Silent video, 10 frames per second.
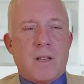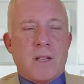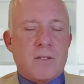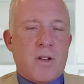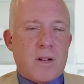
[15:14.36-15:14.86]

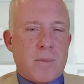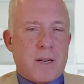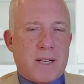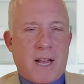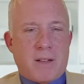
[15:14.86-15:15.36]
Let's talk about
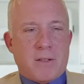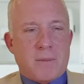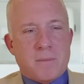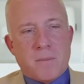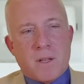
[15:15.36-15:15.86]
a case.
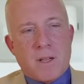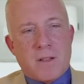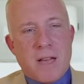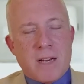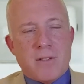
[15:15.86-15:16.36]

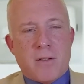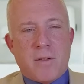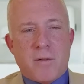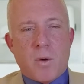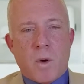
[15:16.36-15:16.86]
Ted is a
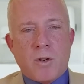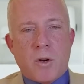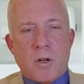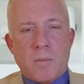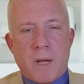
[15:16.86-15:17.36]

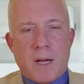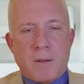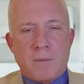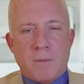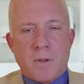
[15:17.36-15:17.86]
fifty-one-year-old
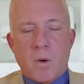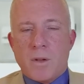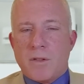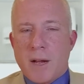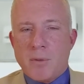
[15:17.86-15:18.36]
male who
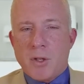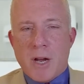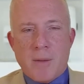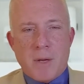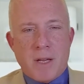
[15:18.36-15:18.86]
has type two
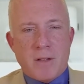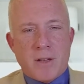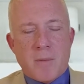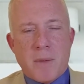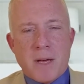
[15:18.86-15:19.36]
diabetes
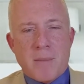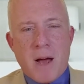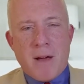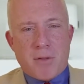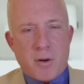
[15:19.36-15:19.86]
and a B M
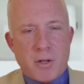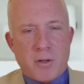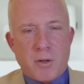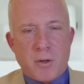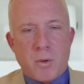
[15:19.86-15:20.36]
I of
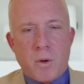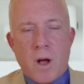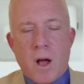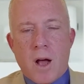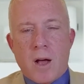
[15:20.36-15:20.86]
thirty-two.
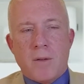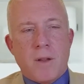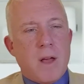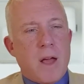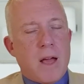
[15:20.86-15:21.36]
Uh,
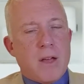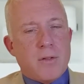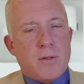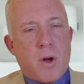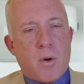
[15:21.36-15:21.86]

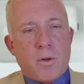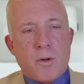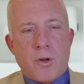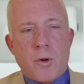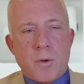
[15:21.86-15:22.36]
so you
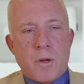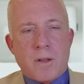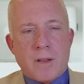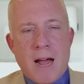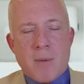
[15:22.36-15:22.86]
do
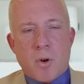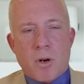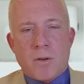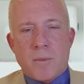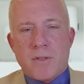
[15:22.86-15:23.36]
lab
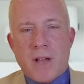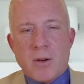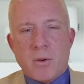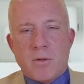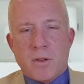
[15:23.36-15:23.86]
work from his
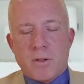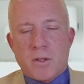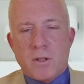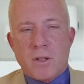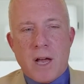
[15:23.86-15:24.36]
annual
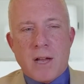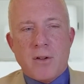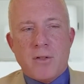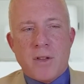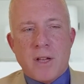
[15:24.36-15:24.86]
physical, and you
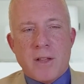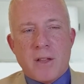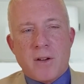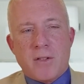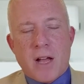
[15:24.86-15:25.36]
see that
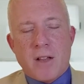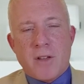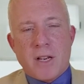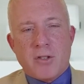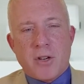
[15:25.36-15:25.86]
there's
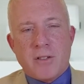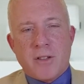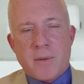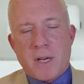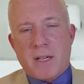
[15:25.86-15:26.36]
elevated
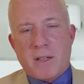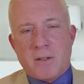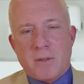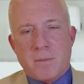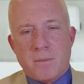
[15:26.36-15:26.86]
transaminitis.